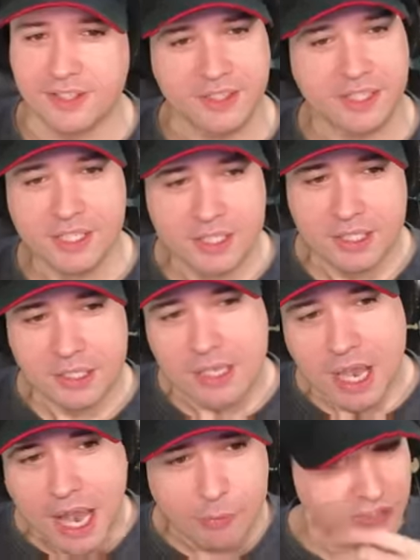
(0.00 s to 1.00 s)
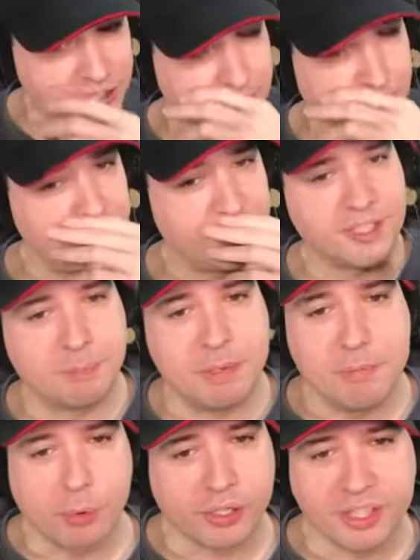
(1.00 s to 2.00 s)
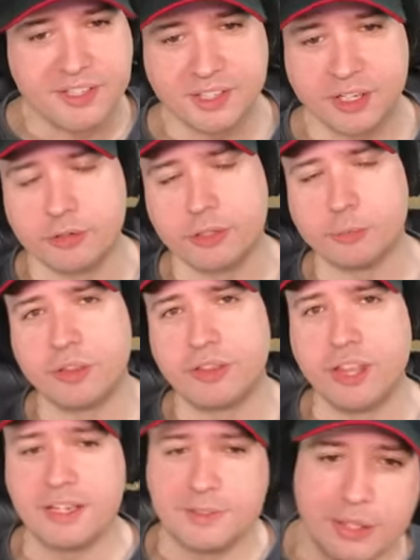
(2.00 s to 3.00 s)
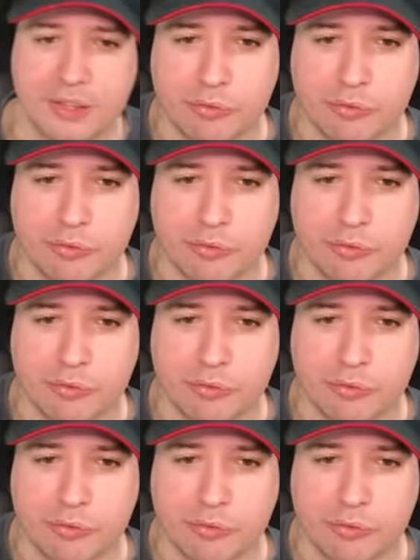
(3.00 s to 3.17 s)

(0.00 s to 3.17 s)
just, I wish they would just be more considerate with things when